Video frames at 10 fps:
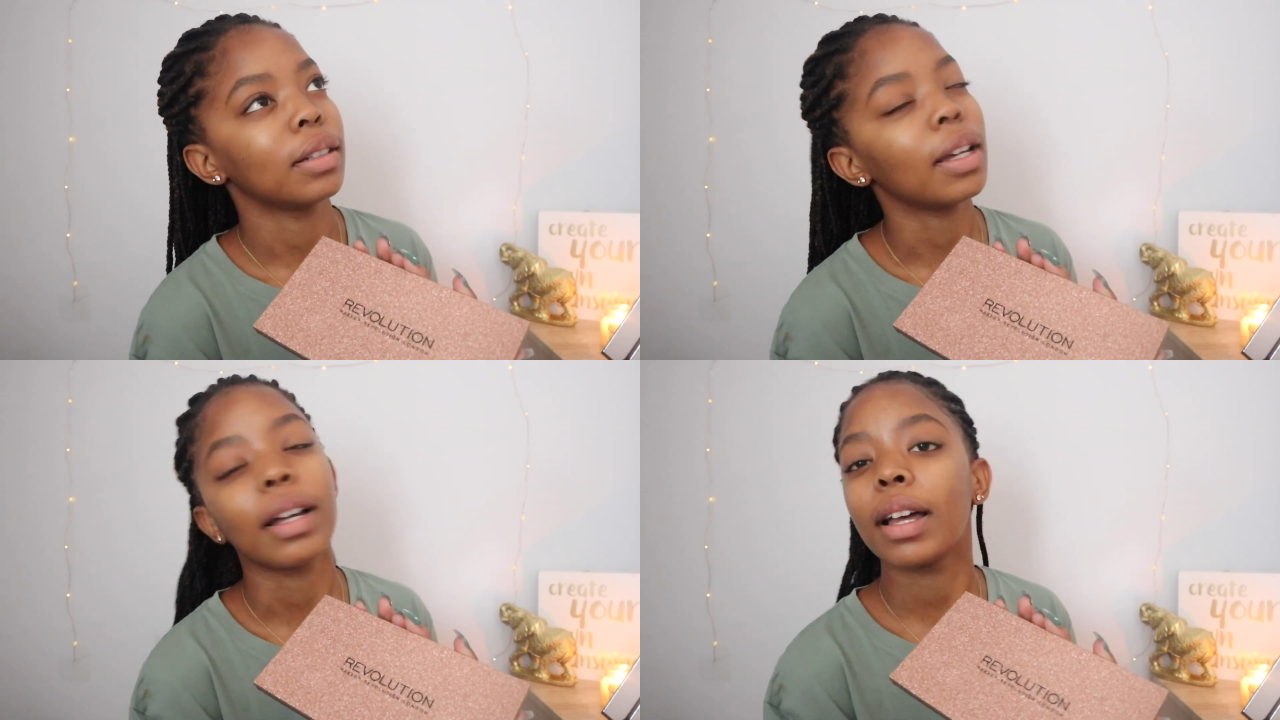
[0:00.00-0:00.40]

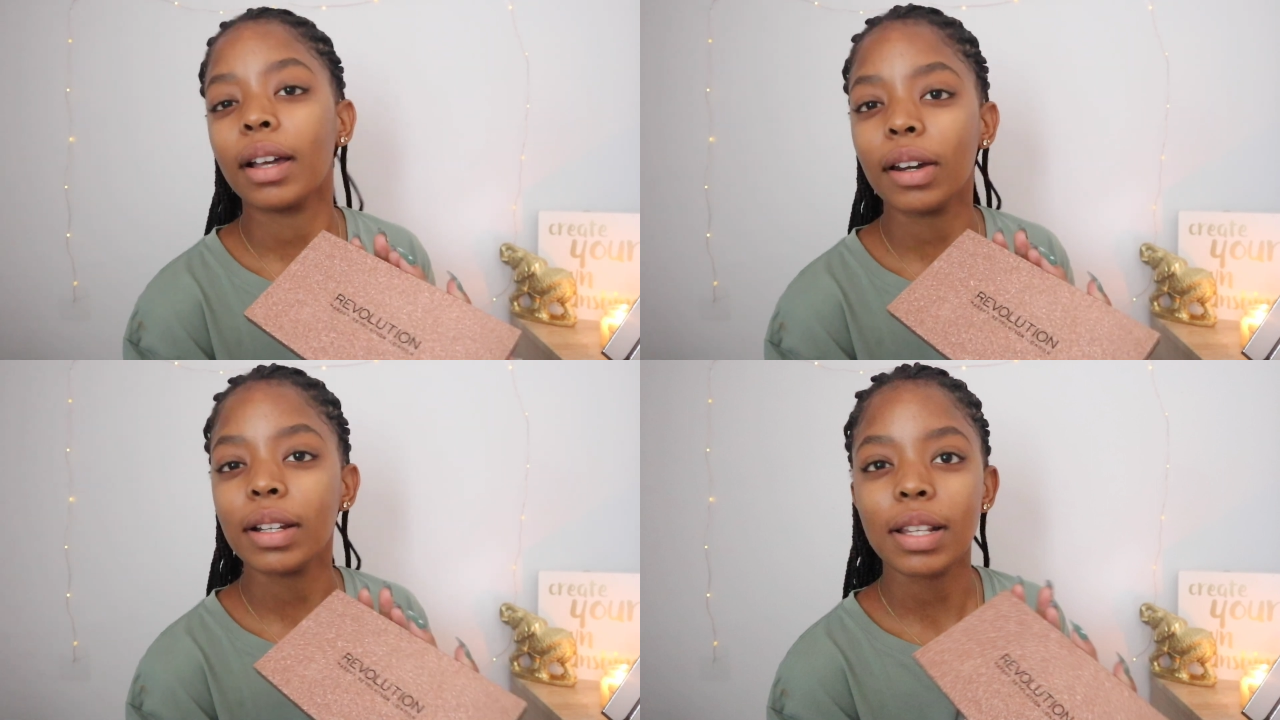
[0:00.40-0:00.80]
Yeah, I
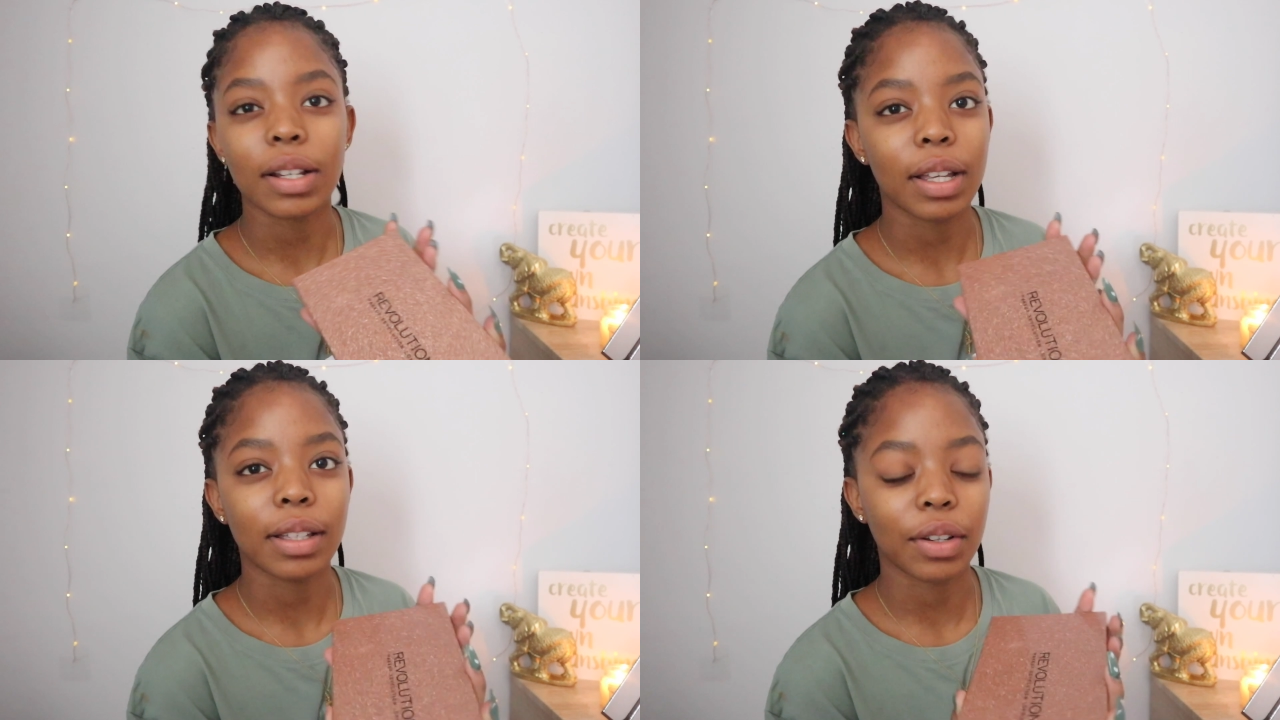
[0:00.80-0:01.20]
got it
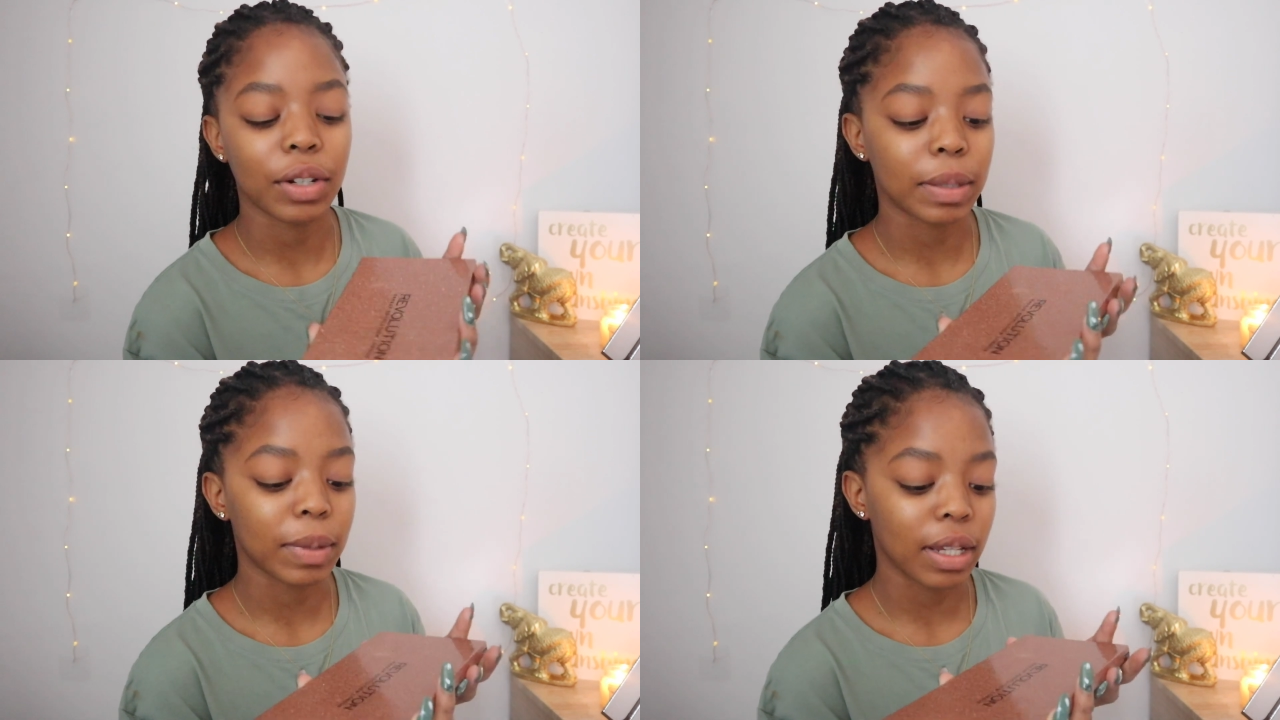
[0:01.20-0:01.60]
as a
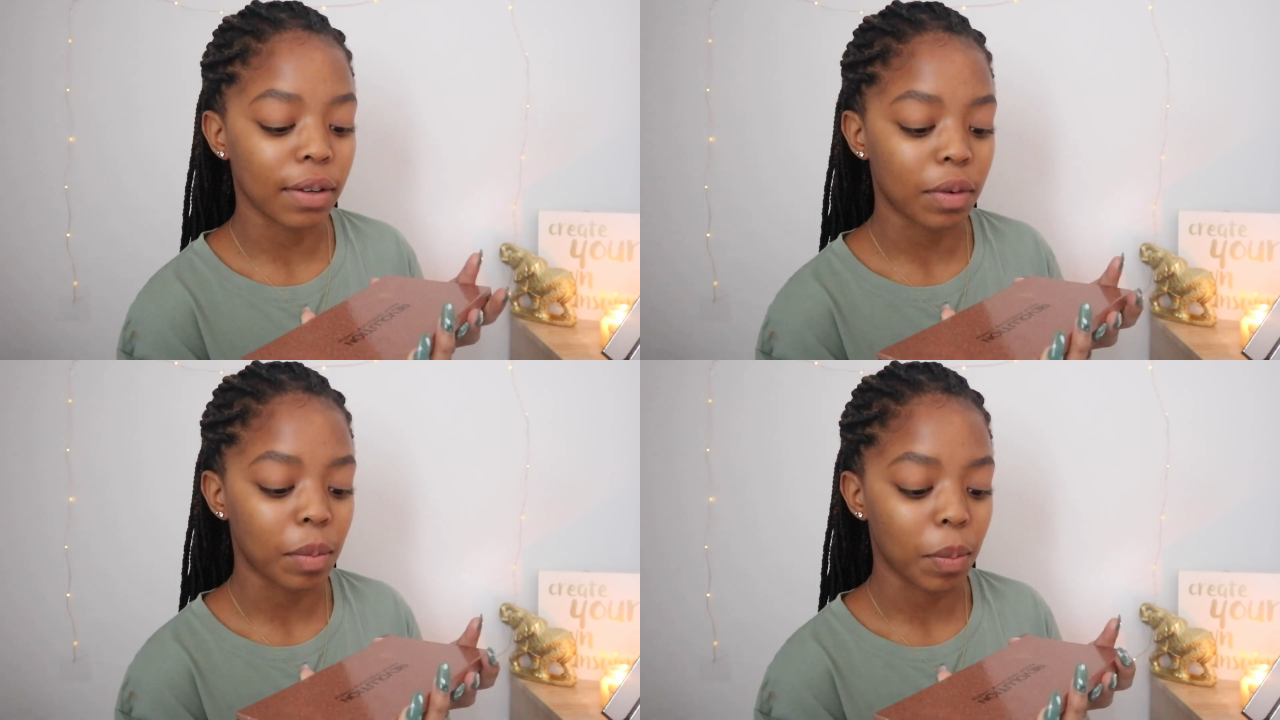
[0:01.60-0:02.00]
Christmas
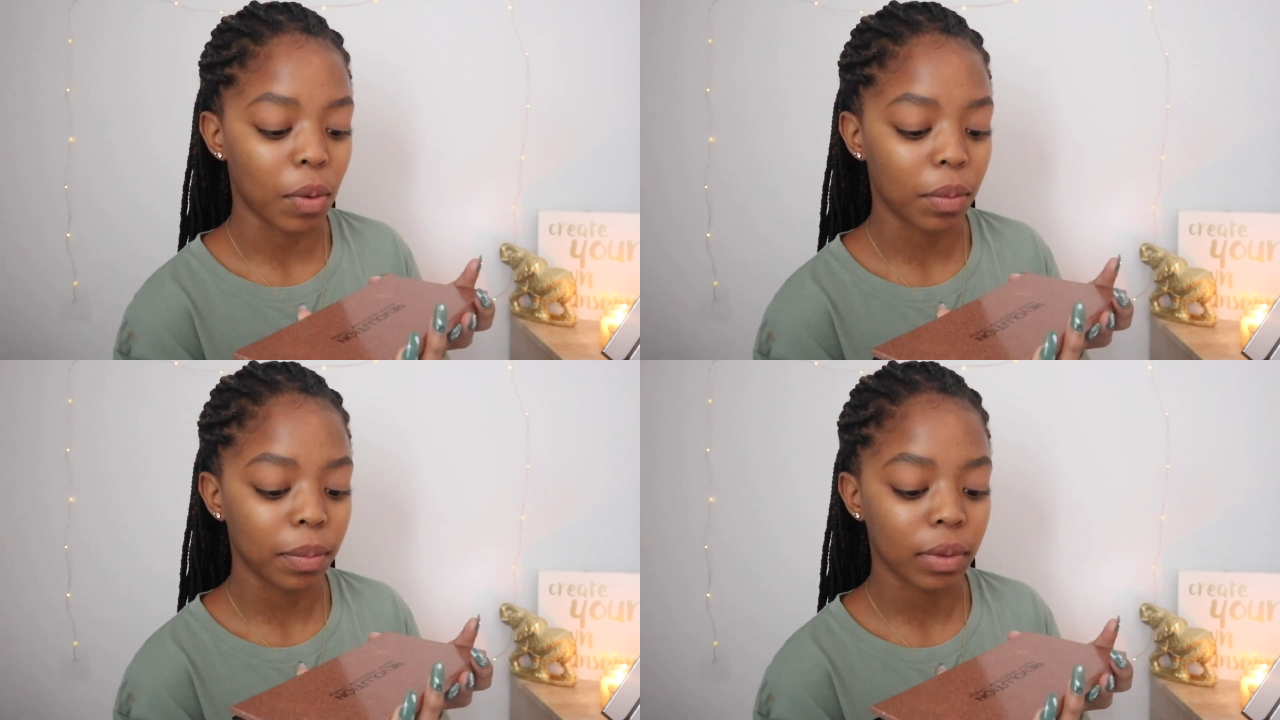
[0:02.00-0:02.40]
gift from my
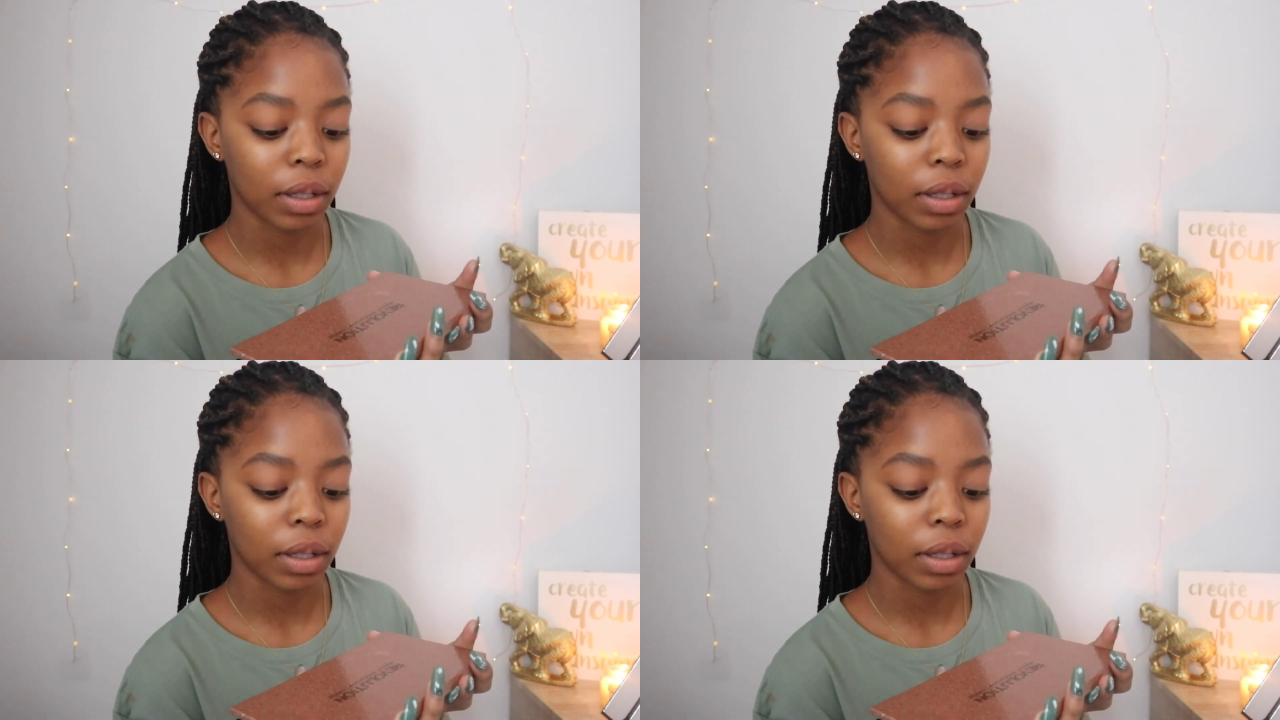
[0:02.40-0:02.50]
mom.